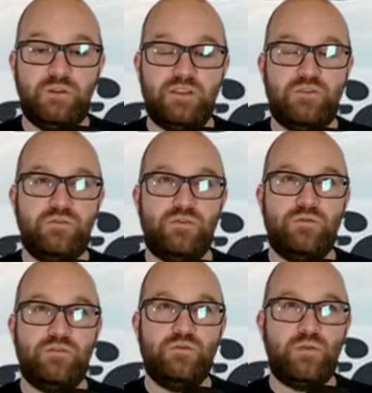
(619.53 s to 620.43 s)
Like you
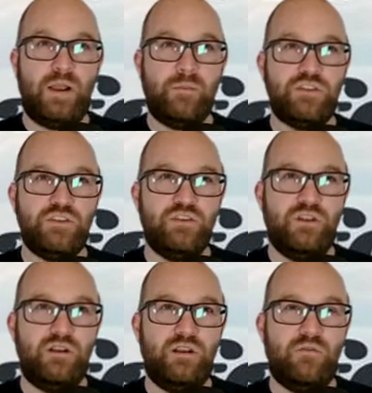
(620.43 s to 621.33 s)
do, how much
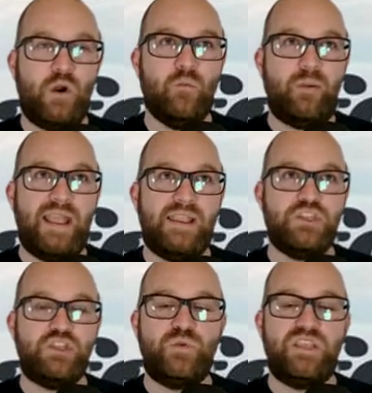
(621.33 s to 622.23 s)
of our
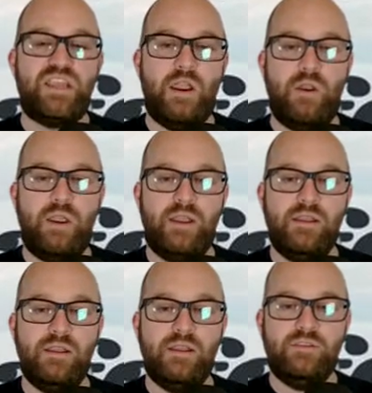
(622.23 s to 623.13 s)
baggage do we carry
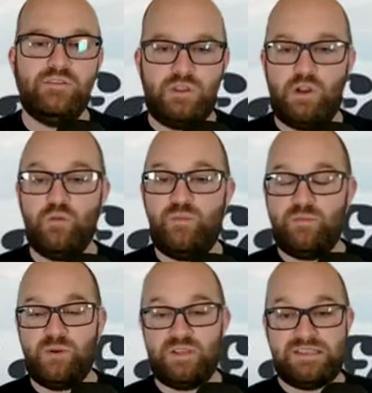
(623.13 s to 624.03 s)
so that other
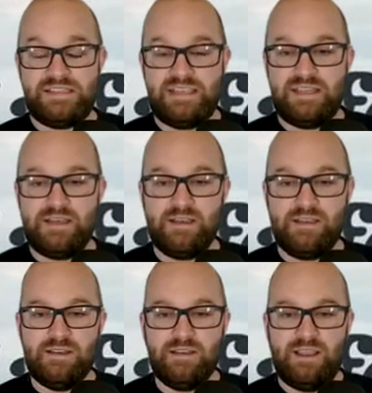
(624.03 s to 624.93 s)
people can see it
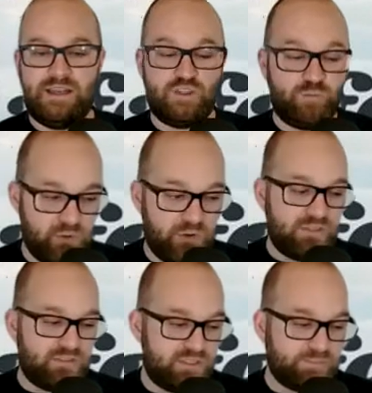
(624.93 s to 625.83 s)
and
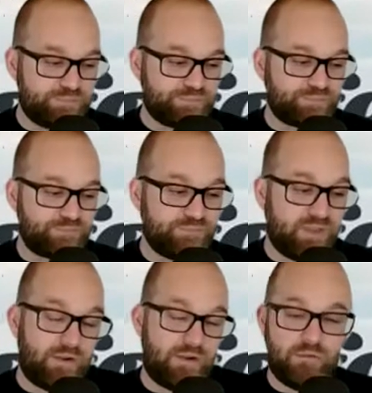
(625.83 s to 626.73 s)
experience it?
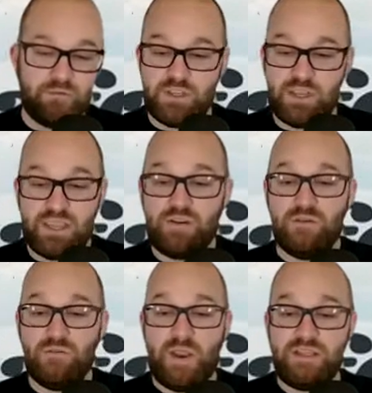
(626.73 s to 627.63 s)
I don't know. Again,
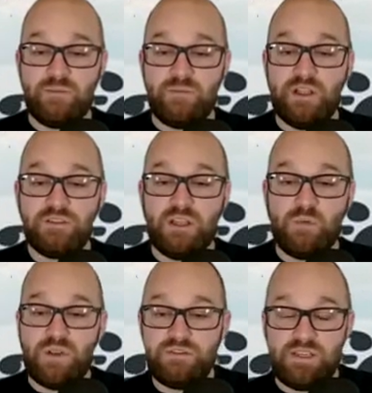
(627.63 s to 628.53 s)
random thoughts on
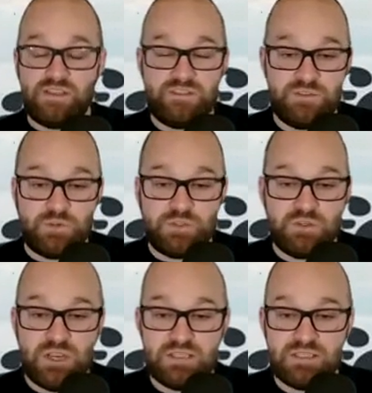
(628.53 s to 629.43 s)
Wednesdays. This is what you
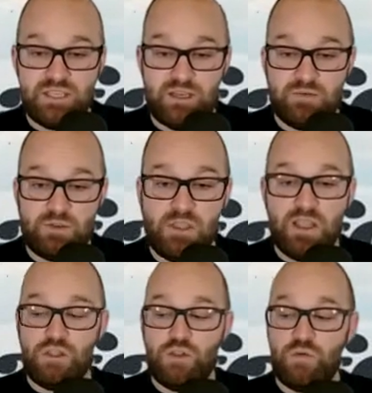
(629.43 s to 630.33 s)
guys get.
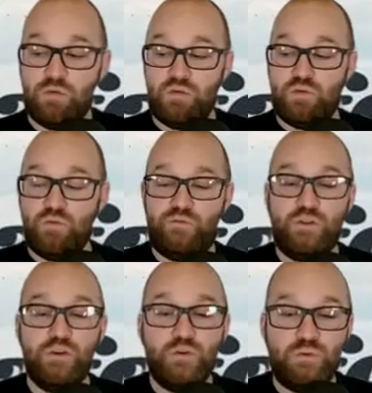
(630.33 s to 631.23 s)
You
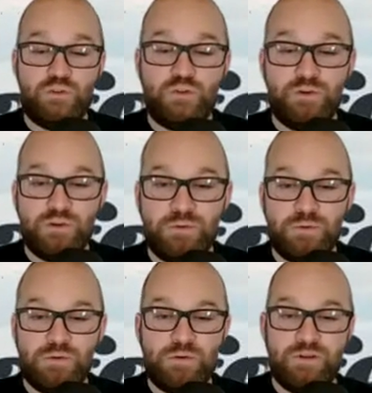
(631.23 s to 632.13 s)
few who
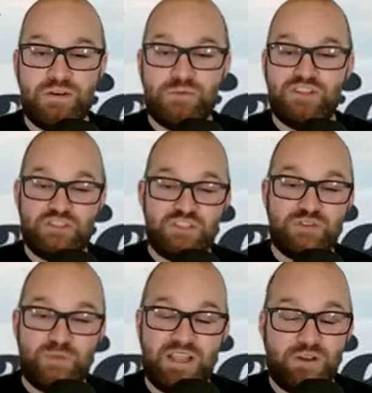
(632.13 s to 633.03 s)
tune in when it's just
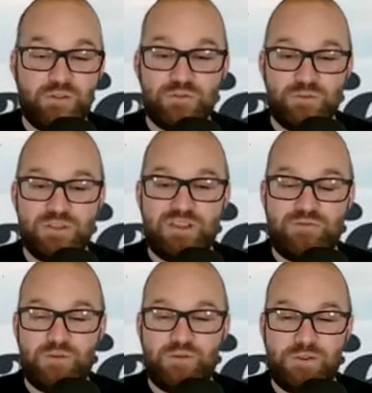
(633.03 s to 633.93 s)
me. I know there's only a
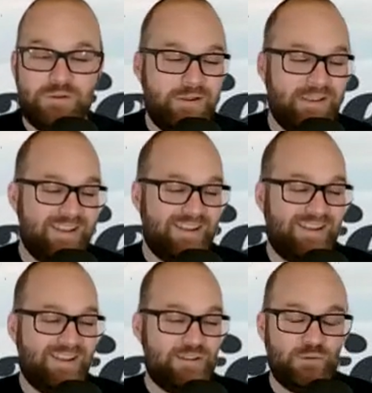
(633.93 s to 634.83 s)
few of you,
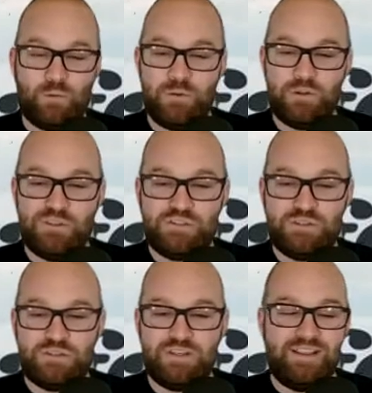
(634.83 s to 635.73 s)
your loyal
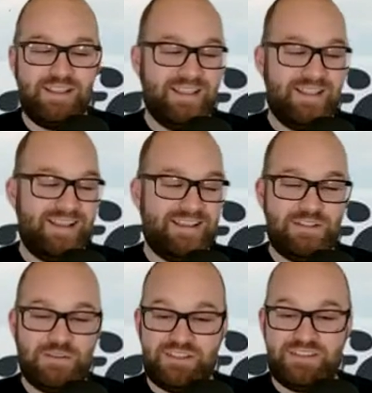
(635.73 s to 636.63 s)
listeners, and
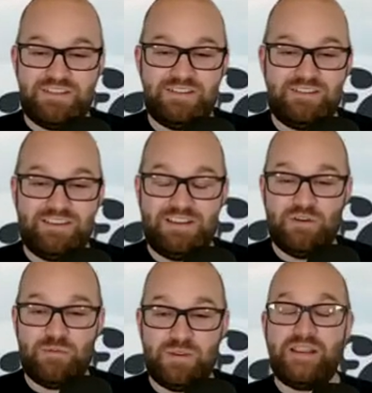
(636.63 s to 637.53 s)
you get to hear
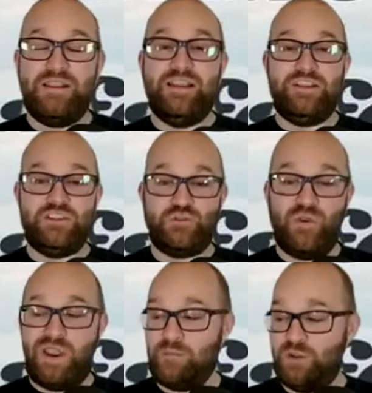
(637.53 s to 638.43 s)
me just
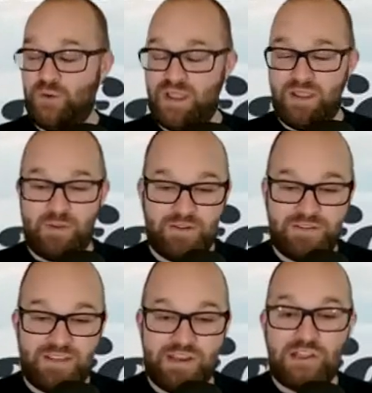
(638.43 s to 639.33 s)
ramble away about
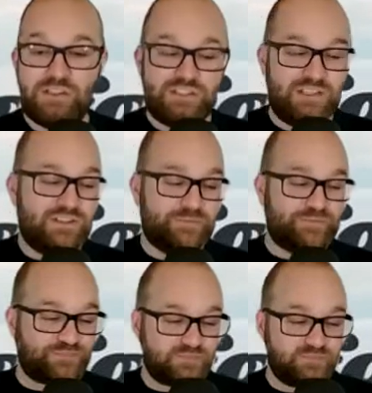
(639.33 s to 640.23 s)
nonsense
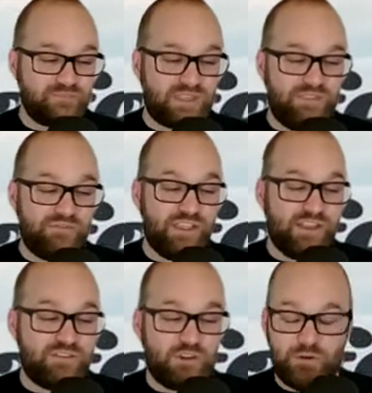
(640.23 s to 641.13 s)
and
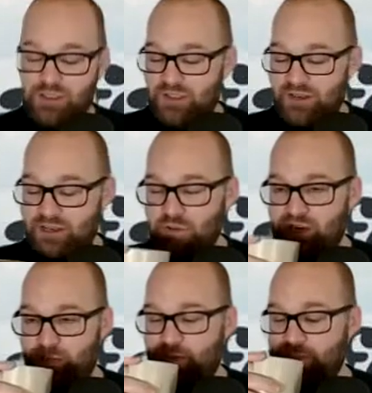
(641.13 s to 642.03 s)
things. So another
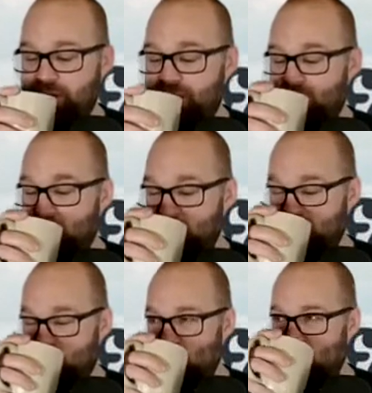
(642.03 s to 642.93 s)
hit of pumpkin here. Let's
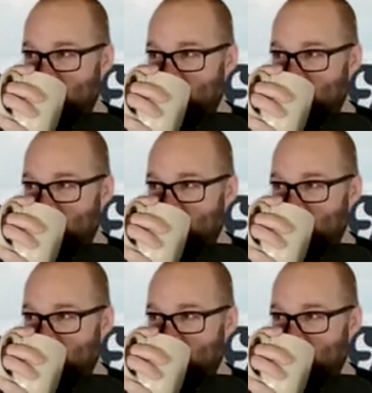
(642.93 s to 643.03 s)
go.